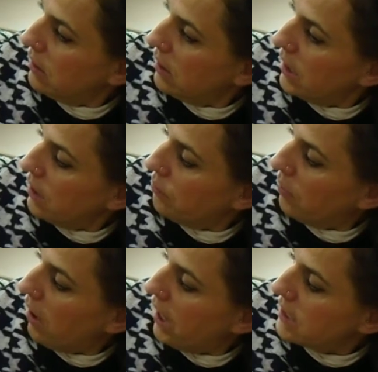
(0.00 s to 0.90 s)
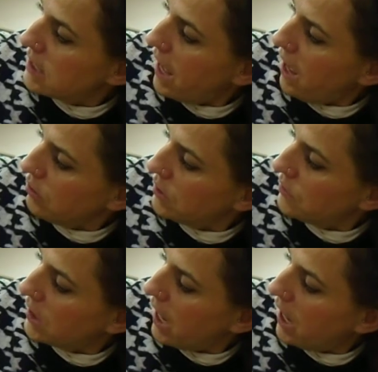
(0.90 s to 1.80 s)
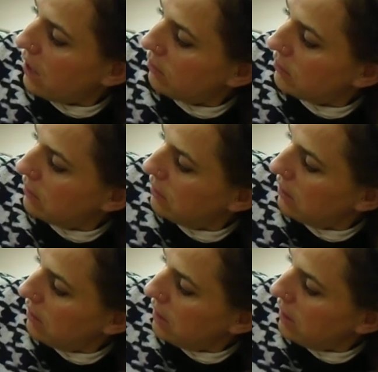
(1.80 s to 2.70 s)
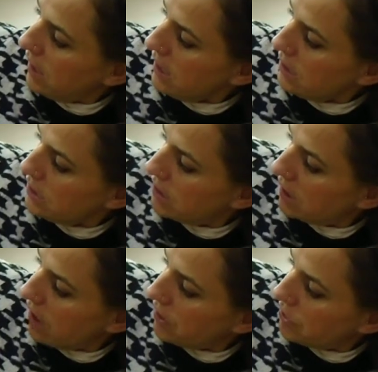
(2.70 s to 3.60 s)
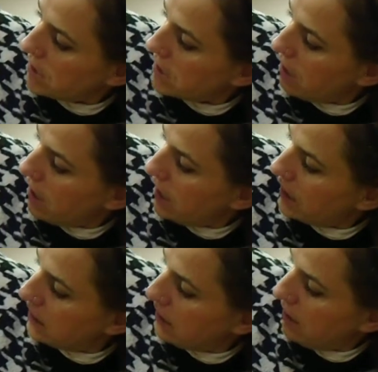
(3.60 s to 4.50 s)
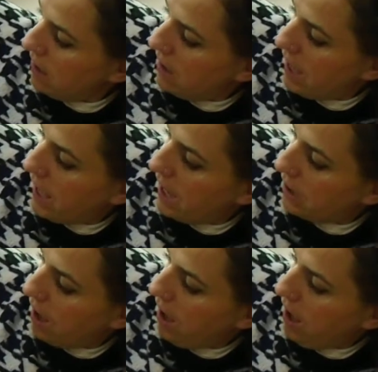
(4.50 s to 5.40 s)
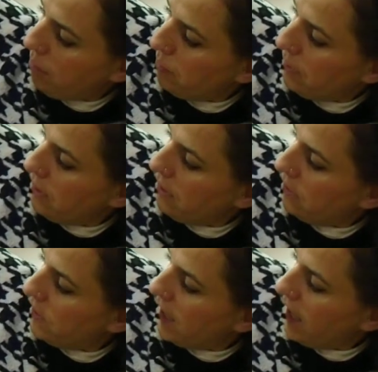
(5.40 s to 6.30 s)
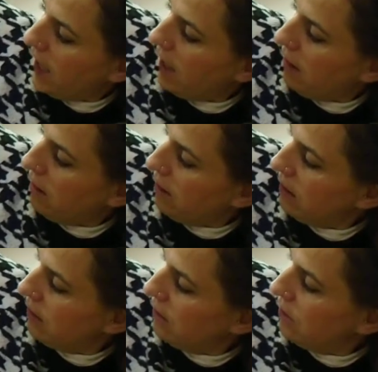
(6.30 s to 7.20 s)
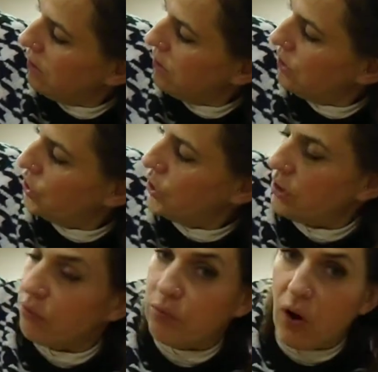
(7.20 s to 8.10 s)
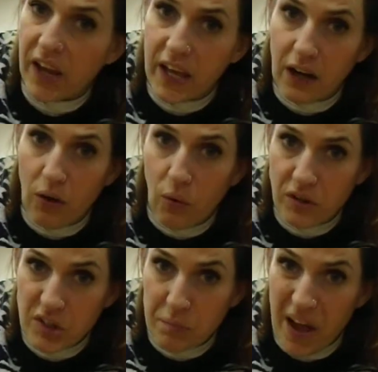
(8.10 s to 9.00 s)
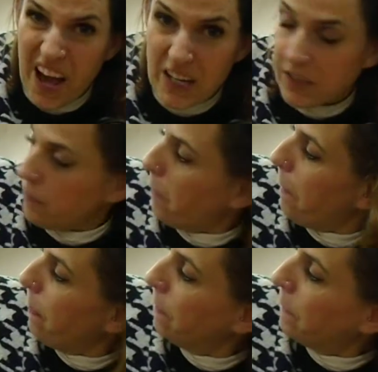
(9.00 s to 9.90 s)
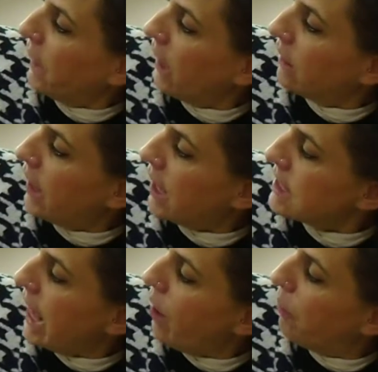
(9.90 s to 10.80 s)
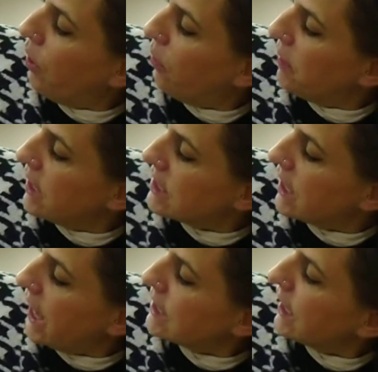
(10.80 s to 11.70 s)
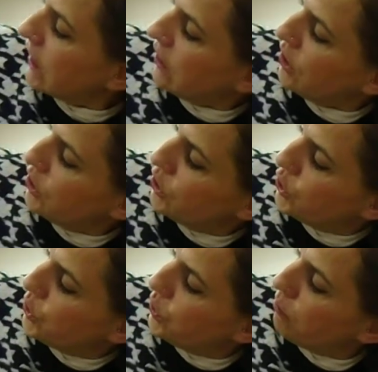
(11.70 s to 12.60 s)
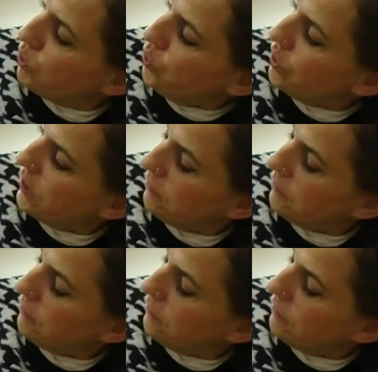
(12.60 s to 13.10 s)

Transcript: He rides out of town, into the countryside, and up the hill to the rocket launch pad. And that's how Bob is getting to the moon.